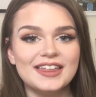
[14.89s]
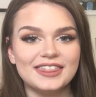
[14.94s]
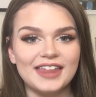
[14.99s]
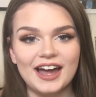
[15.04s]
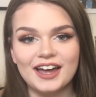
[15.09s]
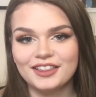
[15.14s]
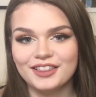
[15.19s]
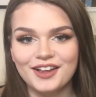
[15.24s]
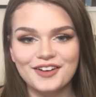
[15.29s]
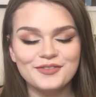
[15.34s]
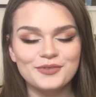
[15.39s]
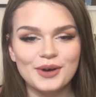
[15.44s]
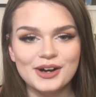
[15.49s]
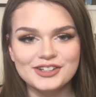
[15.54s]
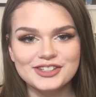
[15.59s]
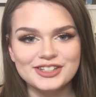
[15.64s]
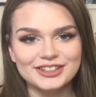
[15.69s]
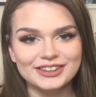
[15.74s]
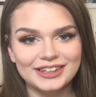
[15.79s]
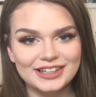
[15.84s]
I love
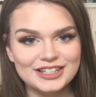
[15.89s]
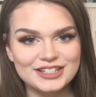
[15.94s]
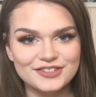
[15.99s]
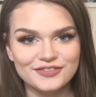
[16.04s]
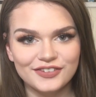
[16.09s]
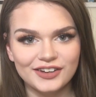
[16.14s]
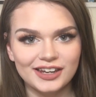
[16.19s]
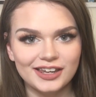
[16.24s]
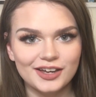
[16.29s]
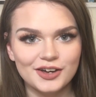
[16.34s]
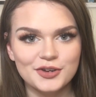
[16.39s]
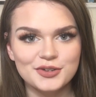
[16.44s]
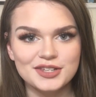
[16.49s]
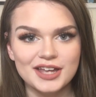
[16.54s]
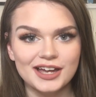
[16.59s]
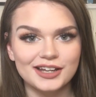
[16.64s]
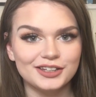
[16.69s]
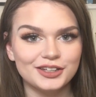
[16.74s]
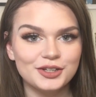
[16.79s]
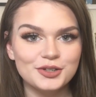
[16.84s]
watching these videos
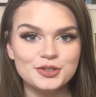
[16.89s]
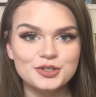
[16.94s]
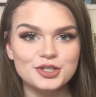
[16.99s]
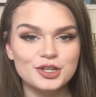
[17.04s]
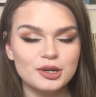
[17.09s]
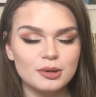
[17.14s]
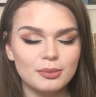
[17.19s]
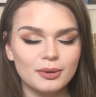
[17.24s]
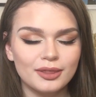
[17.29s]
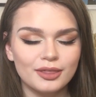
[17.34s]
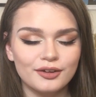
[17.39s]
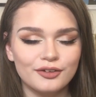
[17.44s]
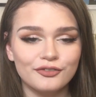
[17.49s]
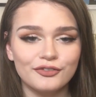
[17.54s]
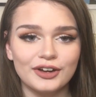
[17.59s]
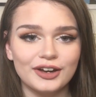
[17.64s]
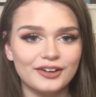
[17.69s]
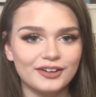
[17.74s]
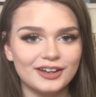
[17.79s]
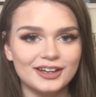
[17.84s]
on YouTube. They're
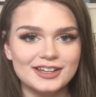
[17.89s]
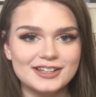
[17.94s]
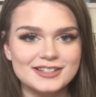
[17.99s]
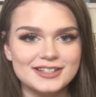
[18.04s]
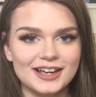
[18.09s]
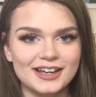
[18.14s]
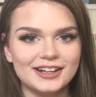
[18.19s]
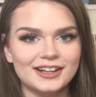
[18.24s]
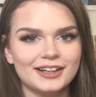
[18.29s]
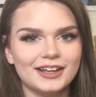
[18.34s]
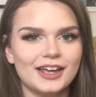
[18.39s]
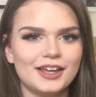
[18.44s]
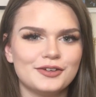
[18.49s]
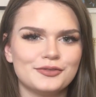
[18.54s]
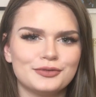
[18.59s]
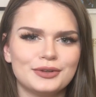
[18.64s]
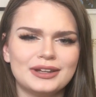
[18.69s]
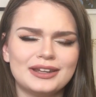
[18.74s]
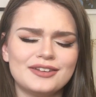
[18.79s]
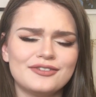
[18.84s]
very exciting
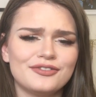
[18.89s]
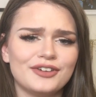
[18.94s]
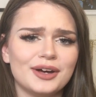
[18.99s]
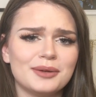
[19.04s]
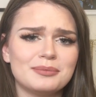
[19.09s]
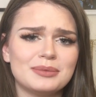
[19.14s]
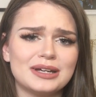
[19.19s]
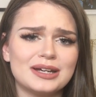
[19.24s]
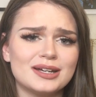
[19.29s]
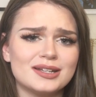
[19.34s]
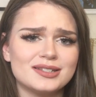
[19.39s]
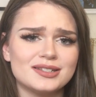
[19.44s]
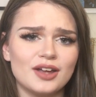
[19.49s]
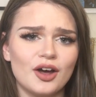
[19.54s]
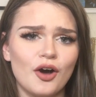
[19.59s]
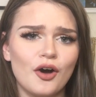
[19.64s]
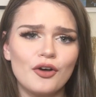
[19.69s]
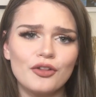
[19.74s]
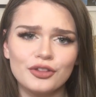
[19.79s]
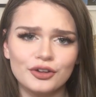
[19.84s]
and really fun because
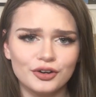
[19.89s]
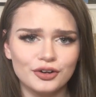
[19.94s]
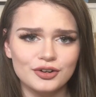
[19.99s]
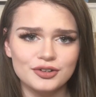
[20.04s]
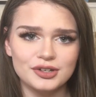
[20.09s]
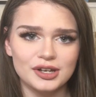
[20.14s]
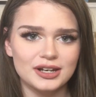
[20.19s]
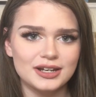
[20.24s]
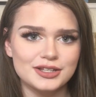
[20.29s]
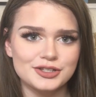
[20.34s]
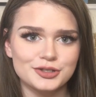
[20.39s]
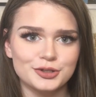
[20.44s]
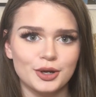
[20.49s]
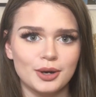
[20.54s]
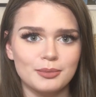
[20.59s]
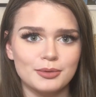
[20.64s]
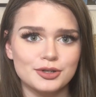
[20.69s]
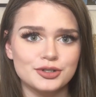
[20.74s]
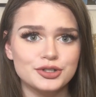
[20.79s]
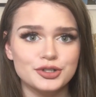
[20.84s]
all the girls on
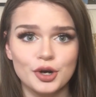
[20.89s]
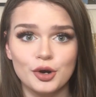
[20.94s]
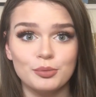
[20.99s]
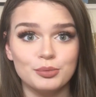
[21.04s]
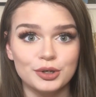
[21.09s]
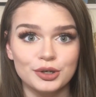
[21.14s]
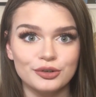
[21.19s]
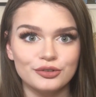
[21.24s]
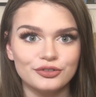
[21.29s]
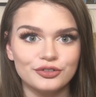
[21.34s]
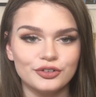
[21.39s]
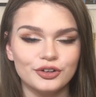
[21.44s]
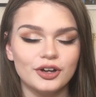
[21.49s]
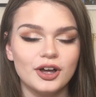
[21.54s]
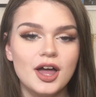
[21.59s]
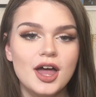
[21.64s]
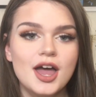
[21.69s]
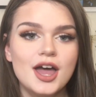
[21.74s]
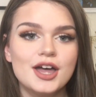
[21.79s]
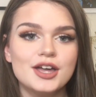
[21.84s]
Instagram are so beautiful.